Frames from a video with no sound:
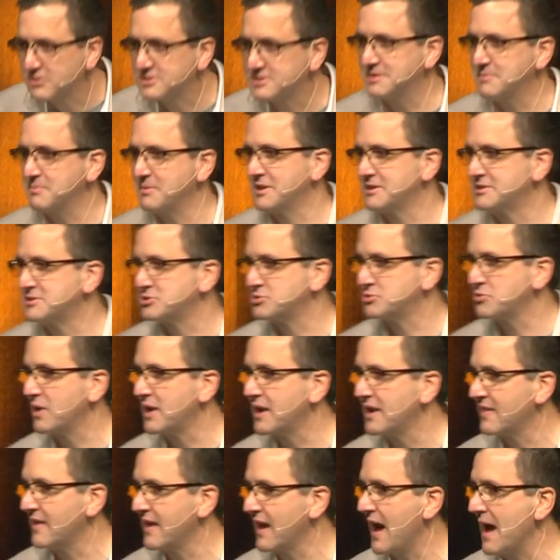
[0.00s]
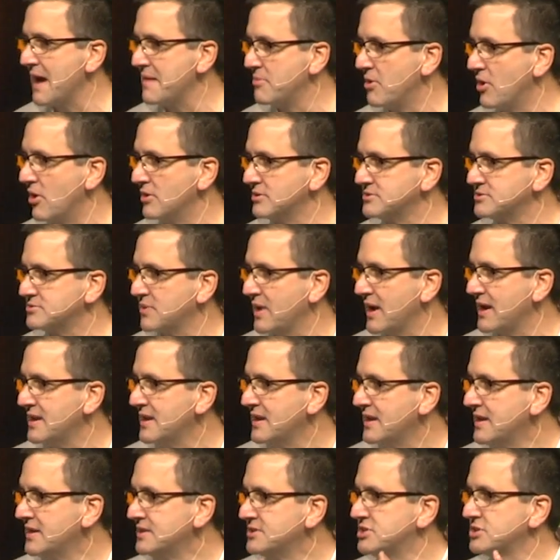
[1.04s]
somebody straight in the eyeballs, right?
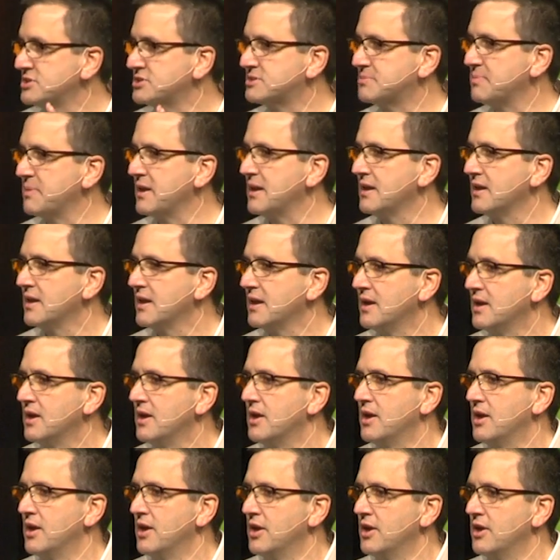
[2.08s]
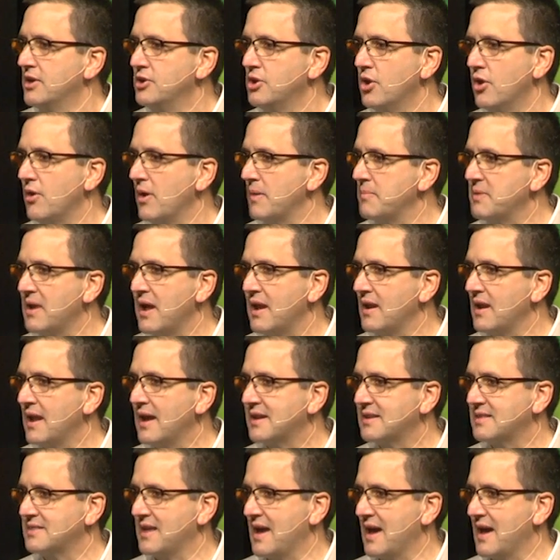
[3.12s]
Just to be, no, I'm not
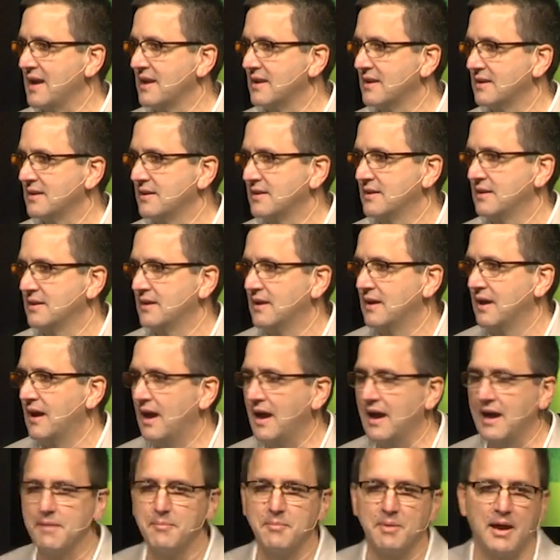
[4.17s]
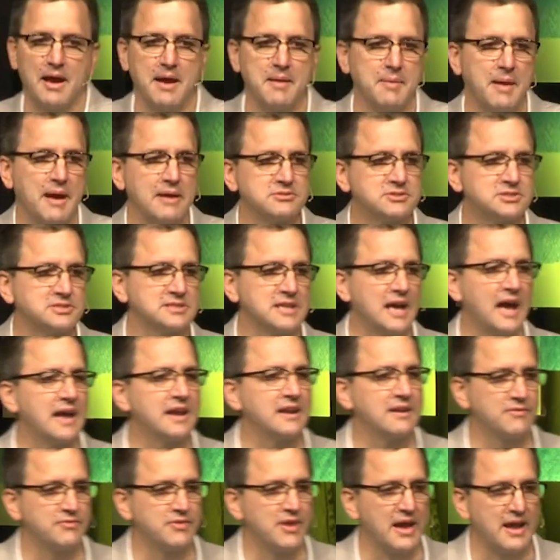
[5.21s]
like that. I'm outside
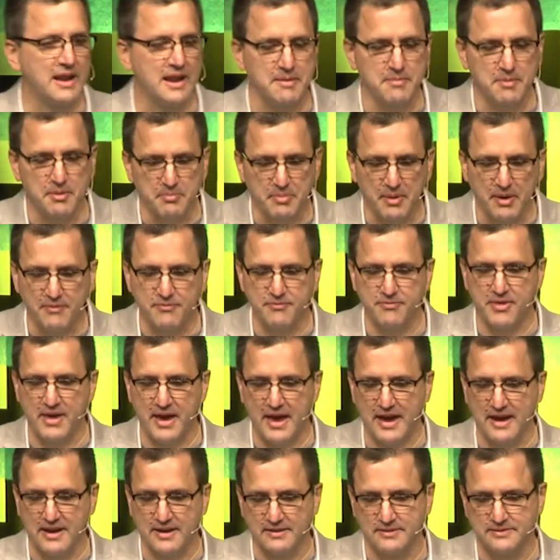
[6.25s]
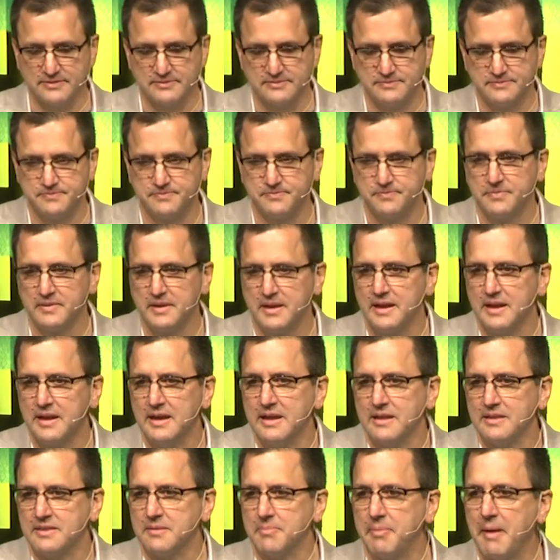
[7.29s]
of that. I'm above that.
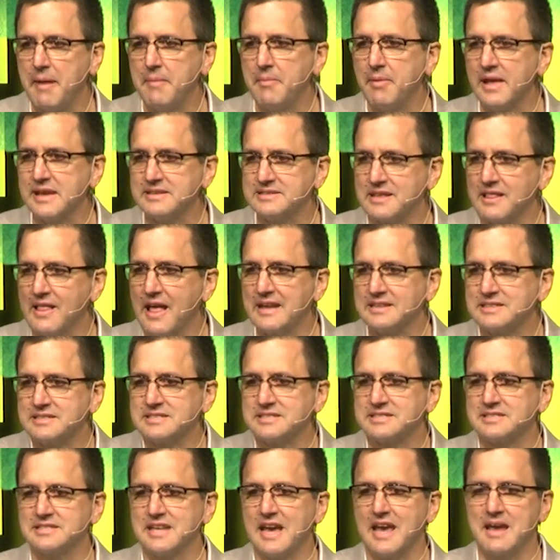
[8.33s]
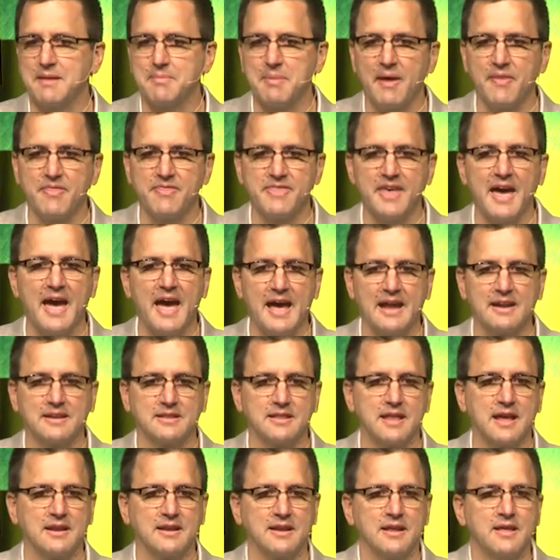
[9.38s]
And the Bible has a lot to say about
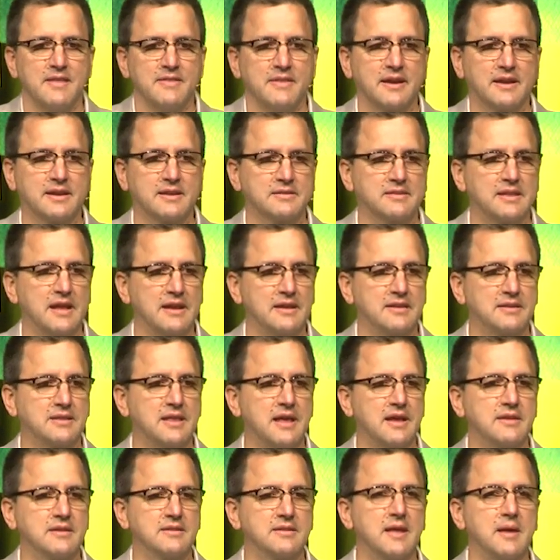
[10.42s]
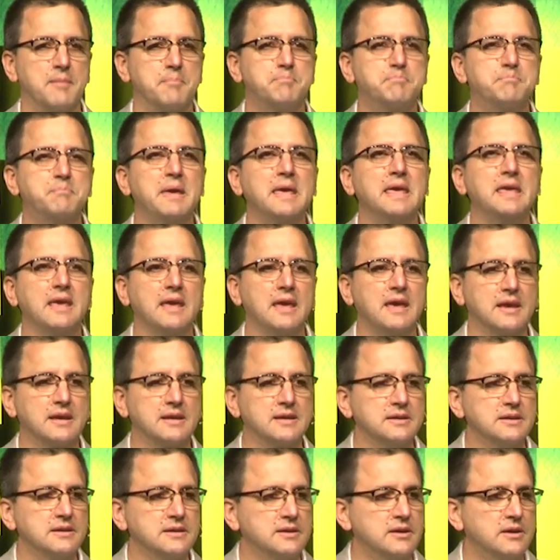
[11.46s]
that being
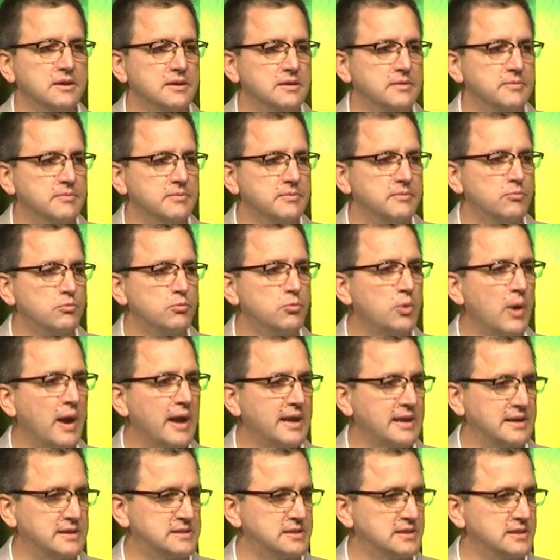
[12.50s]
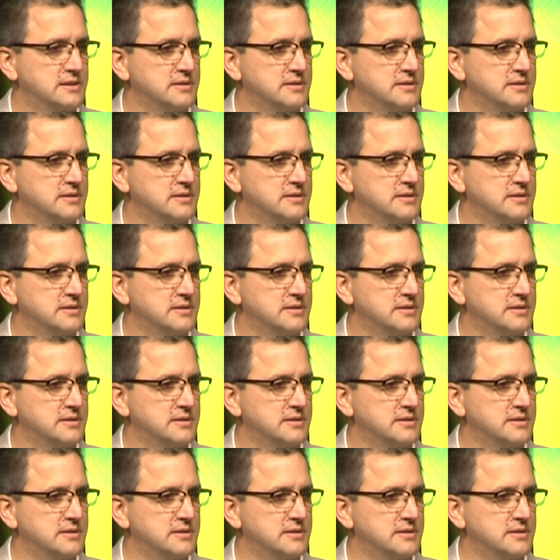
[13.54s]
right.